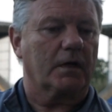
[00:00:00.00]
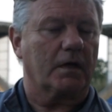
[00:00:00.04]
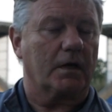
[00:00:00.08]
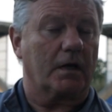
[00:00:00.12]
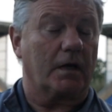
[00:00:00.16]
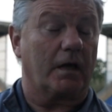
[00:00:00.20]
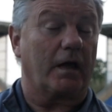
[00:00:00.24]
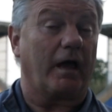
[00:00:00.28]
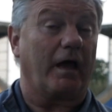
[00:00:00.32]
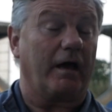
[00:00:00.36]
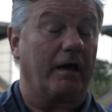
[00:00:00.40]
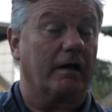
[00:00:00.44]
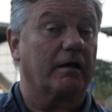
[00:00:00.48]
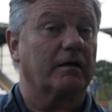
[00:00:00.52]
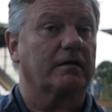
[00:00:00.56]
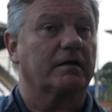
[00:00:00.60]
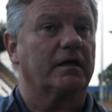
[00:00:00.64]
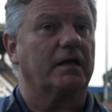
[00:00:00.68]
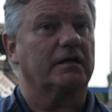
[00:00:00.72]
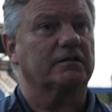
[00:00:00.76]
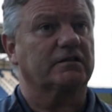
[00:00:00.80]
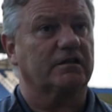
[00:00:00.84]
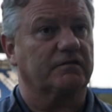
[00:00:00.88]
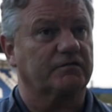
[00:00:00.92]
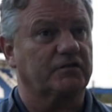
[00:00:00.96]
Yeah,
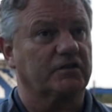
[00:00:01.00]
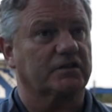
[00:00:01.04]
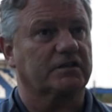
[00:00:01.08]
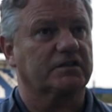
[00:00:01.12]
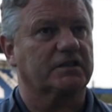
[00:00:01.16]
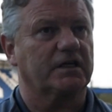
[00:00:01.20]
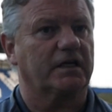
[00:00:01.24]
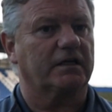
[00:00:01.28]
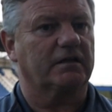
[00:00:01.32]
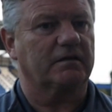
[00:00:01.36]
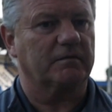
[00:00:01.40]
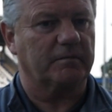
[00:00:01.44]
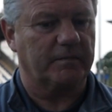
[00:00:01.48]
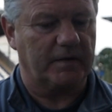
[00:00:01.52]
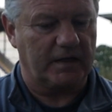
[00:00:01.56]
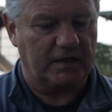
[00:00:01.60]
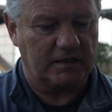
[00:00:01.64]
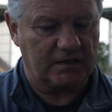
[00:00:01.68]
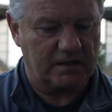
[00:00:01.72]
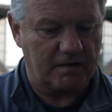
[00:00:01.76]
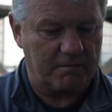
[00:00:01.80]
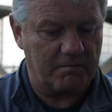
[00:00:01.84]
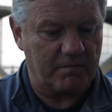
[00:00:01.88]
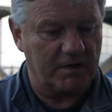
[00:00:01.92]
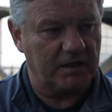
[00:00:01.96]
as I've just said
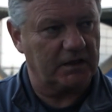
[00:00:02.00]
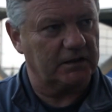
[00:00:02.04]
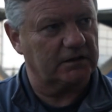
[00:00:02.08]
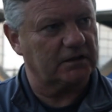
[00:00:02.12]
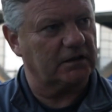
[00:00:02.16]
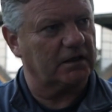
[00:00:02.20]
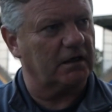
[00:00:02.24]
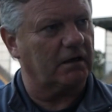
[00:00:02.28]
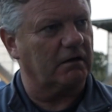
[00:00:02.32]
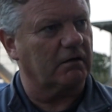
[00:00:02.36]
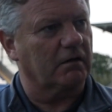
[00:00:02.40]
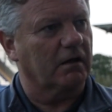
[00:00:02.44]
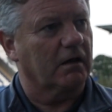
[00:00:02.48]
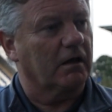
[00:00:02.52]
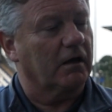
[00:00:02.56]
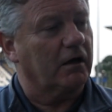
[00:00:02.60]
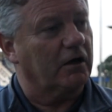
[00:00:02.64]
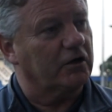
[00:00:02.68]
about 10 minutes ago.